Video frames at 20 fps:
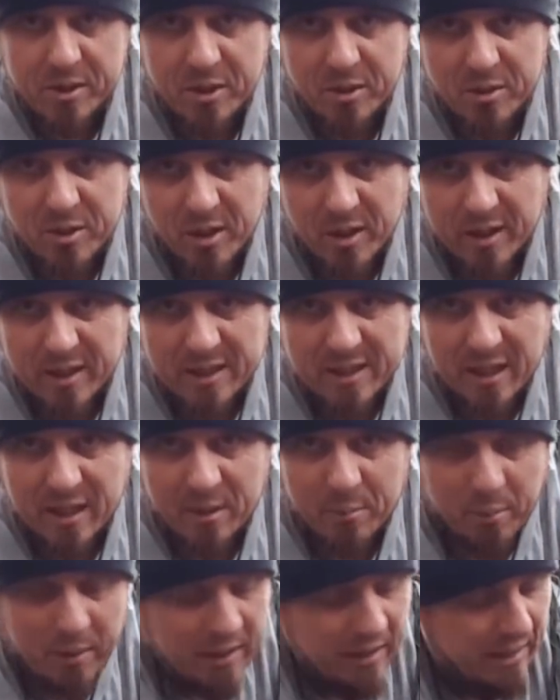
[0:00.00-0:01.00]
Usually I eat out of
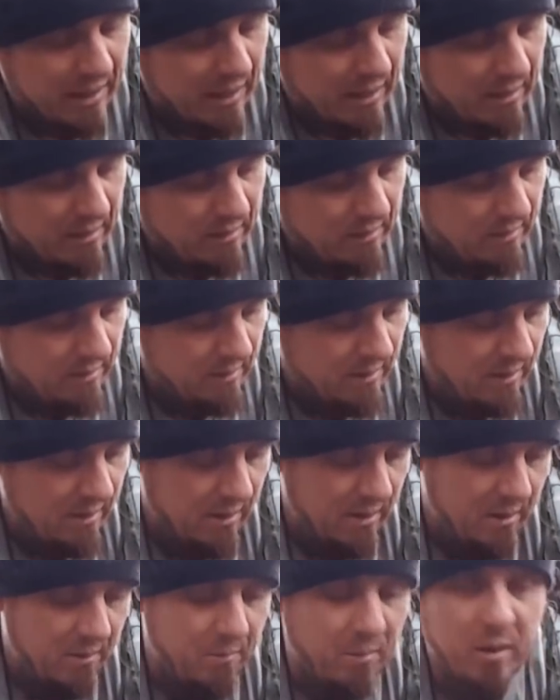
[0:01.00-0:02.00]
the billy can,
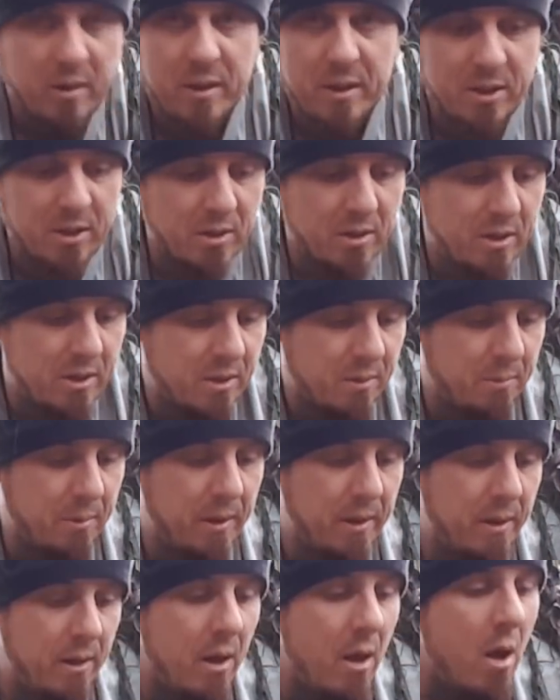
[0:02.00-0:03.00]
but I decided to
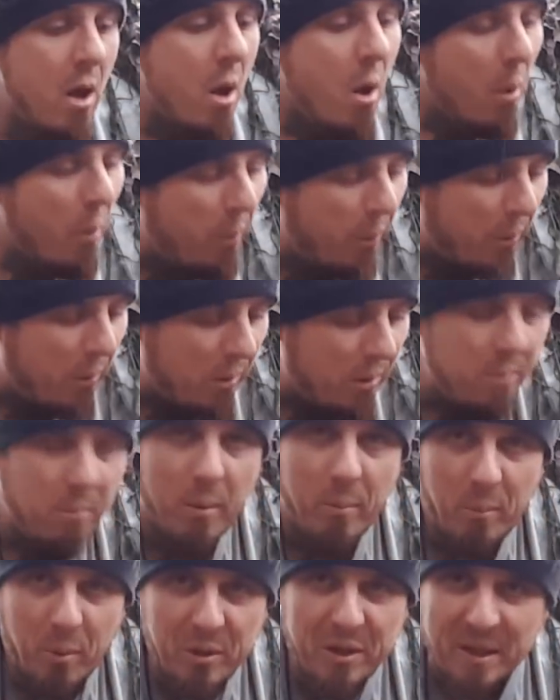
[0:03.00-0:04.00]
bring my
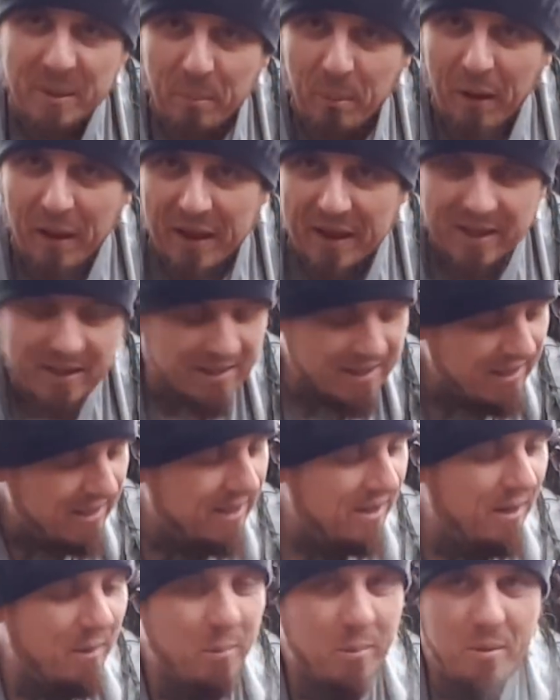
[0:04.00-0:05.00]
muddy plate,
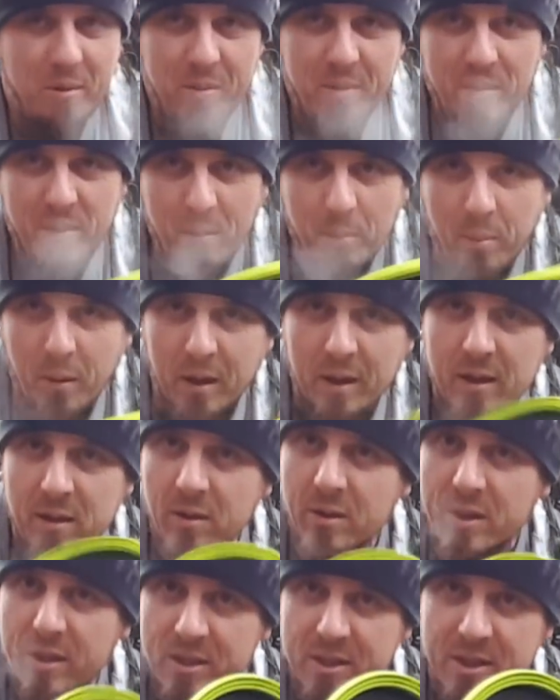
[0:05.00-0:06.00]
like a